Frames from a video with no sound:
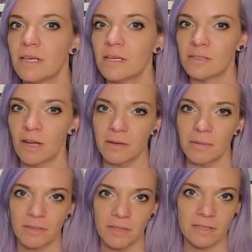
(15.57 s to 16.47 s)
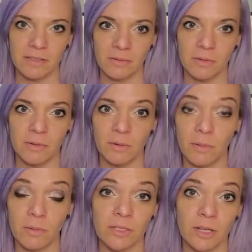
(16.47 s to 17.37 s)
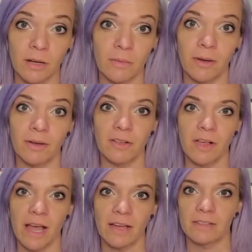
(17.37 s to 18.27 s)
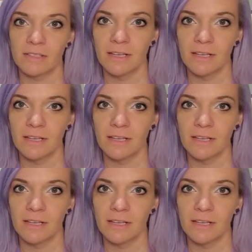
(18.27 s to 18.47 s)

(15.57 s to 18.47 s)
talking about things that we would normally talk about in class.